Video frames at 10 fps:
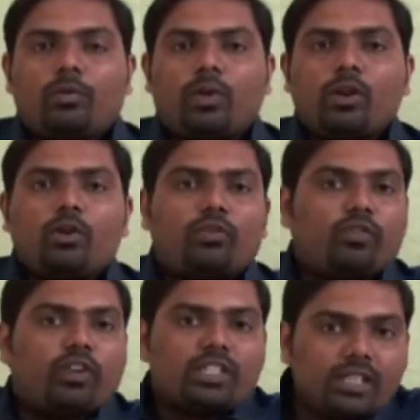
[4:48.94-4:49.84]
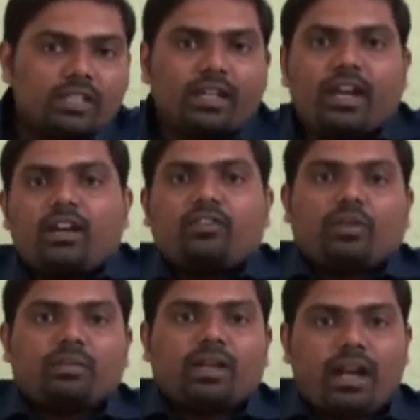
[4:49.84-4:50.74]
when you're fetching the data
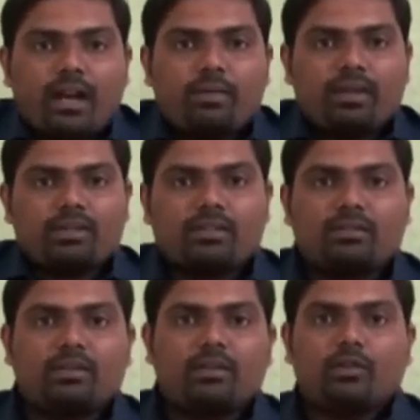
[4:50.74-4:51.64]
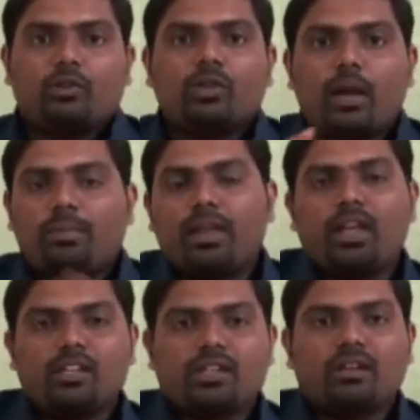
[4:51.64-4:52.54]
from the database to the
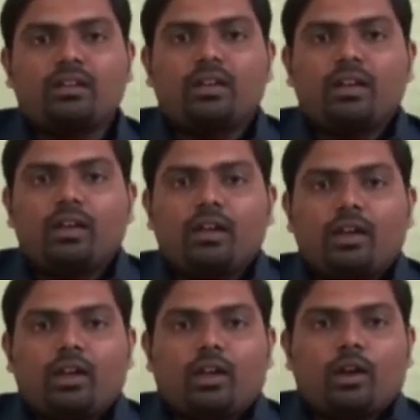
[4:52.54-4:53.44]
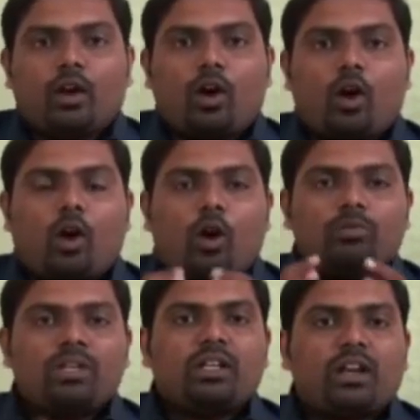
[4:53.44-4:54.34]
application,
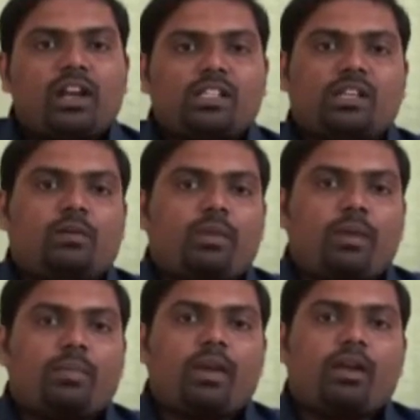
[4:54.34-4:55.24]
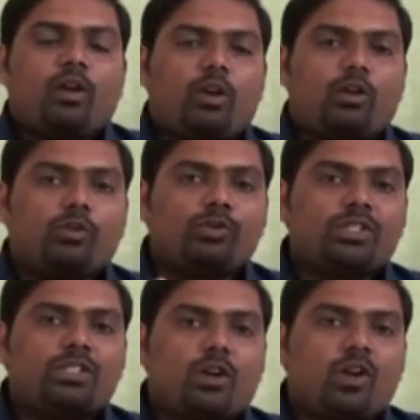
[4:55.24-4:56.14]
object relational mapping
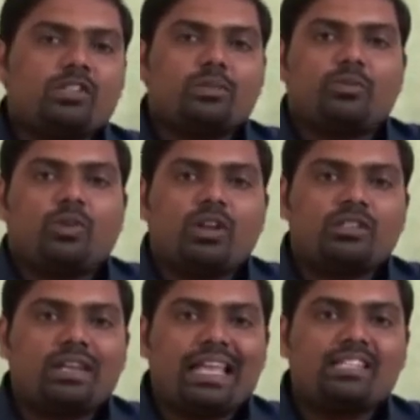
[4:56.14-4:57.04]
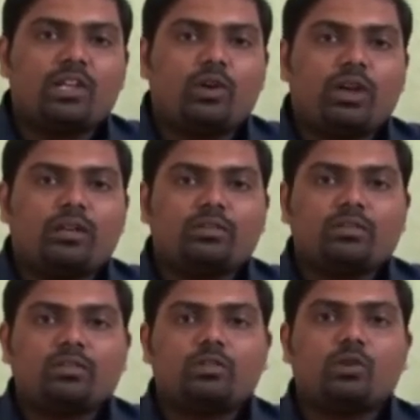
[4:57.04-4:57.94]
uses a concept known as lazy loading.
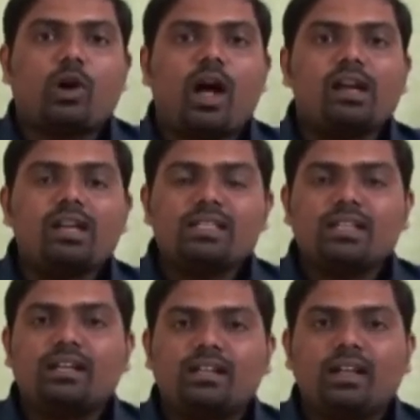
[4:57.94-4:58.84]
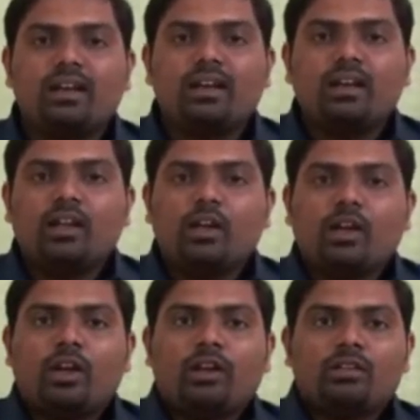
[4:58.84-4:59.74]
So unless until
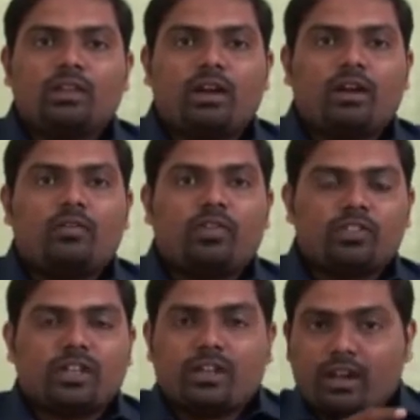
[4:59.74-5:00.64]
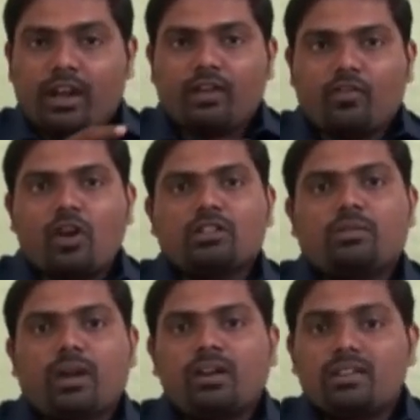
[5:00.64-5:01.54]
for certain kind of
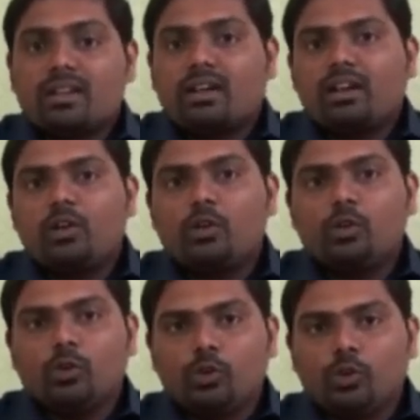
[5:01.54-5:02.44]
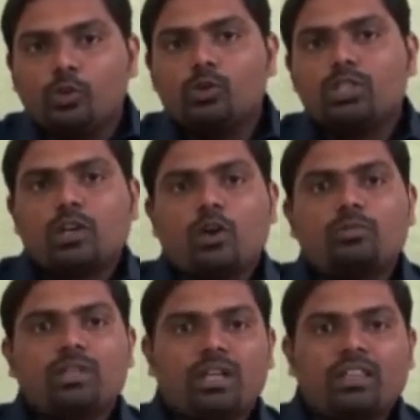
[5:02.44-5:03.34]
concept, unless until you use that
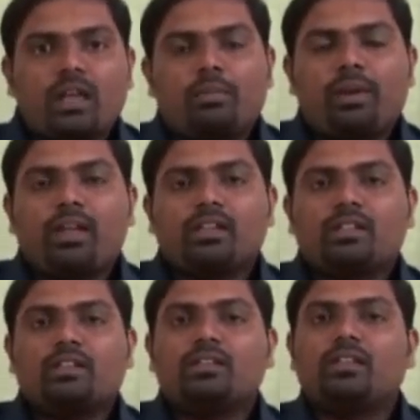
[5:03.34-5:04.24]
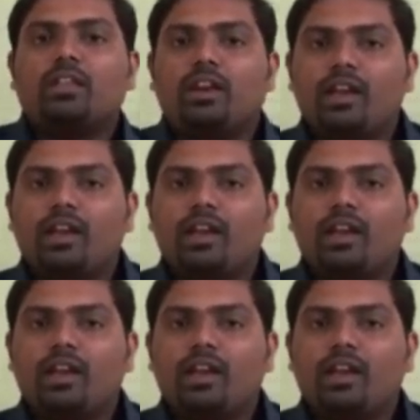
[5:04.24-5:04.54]
object in the application, the